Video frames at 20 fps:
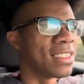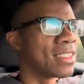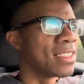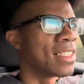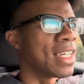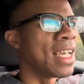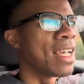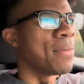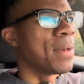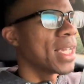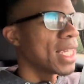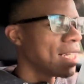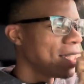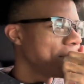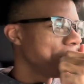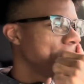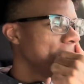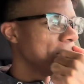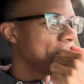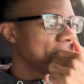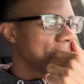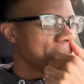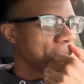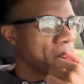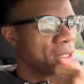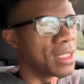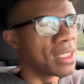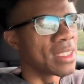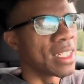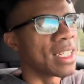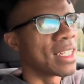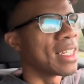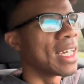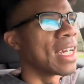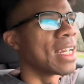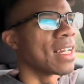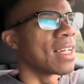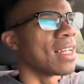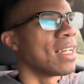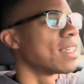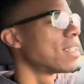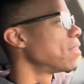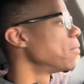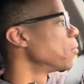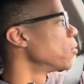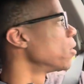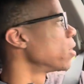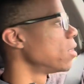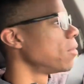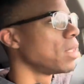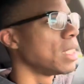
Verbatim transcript: Damn, I can't speak this morning. It's like 9 o'clock in the morning.